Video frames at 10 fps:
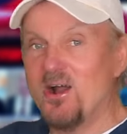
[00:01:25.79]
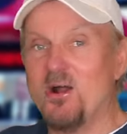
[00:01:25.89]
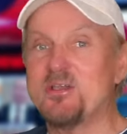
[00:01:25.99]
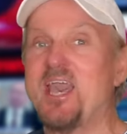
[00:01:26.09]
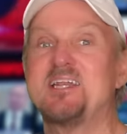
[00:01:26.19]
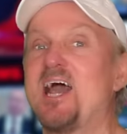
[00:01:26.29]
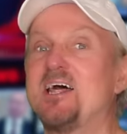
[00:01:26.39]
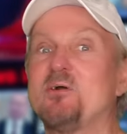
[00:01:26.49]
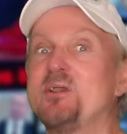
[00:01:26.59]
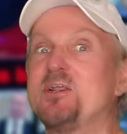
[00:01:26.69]
Okay, now
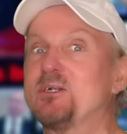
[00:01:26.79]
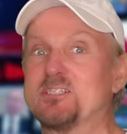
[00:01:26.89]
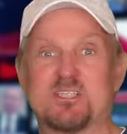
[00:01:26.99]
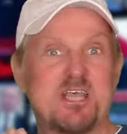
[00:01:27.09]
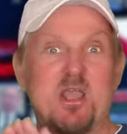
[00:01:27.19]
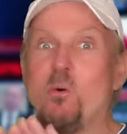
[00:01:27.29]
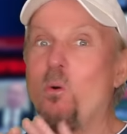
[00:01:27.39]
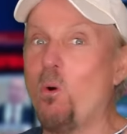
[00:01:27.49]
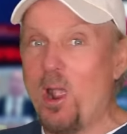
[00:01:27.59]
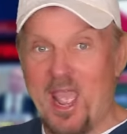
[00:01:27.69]
that we know to stay
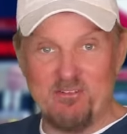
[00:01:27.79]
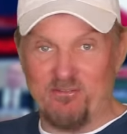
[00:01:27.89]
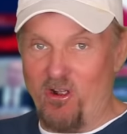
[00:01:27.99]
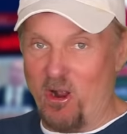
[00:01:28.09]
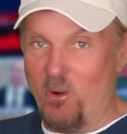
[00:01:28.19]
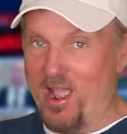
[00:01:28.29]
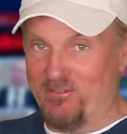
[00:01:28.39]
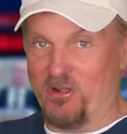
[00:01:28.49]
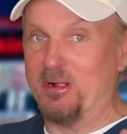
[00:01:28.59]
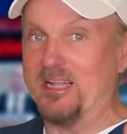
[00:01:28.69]
way far away
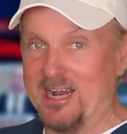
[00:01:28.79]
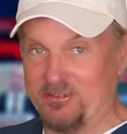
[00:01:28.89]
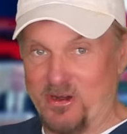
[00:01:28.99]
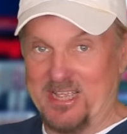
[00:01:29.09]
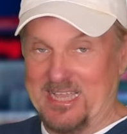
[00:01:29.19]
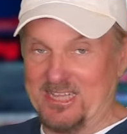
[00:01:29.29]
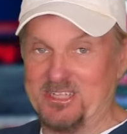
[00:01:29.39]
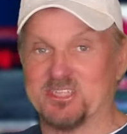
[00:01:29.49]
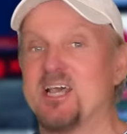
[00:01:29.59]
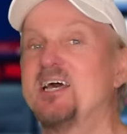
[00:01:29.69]
from electric
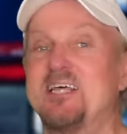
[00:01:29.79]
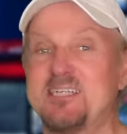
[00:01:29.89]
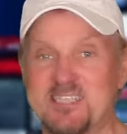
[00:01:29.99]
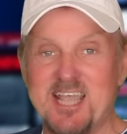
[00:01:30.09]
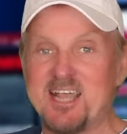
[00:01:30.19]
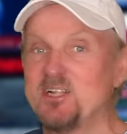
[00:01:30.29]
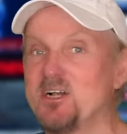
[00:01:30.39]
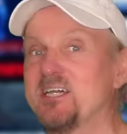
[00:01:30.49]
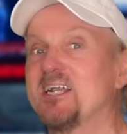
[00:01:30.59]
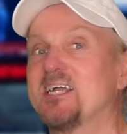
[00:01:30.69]
eels, let's take a
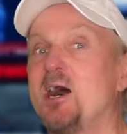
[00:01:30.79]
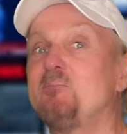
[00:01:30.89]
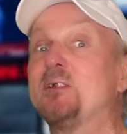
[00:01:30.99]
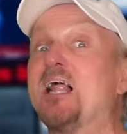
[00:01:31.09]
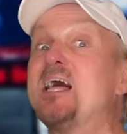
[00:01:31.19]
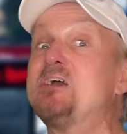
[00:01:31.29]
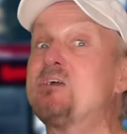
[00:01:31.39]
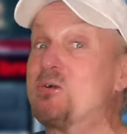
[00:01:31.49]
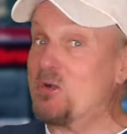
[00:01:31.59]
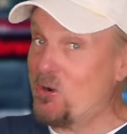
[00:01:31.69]
look at a couple
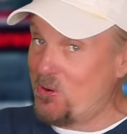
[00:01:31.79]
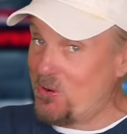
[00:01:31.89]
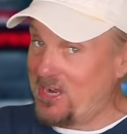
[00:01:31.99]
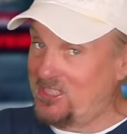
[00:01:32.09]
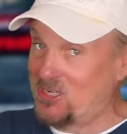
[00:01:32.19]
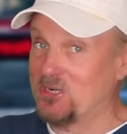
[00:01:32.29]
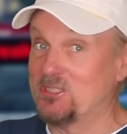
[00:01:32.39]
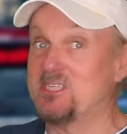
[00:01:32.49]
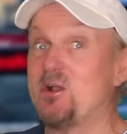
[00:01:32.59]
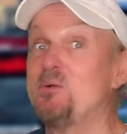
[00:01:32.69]
other
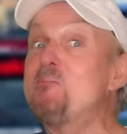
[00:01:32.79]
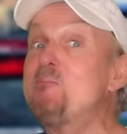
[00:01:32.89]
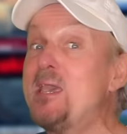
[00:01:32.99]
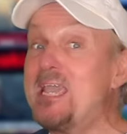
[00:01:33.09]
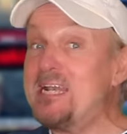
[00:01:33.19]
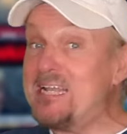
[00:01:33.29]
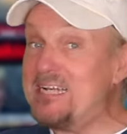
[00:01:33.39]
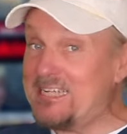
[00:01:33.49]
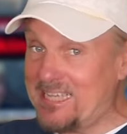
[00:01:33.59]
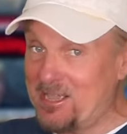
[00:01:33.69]
creatures that we may
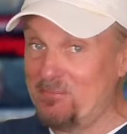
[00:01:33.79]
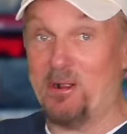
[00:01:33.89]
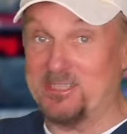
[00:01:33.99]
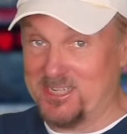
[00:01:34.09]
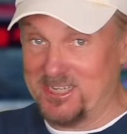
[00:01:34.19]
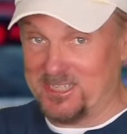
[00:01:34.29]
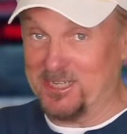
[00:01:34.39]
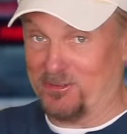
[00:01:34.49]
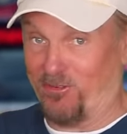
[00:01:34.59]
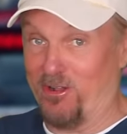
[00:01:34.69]
need to keep our
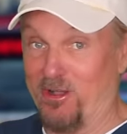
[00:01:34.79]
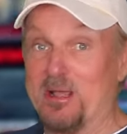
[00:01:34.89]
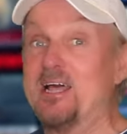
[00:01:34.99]
distance from,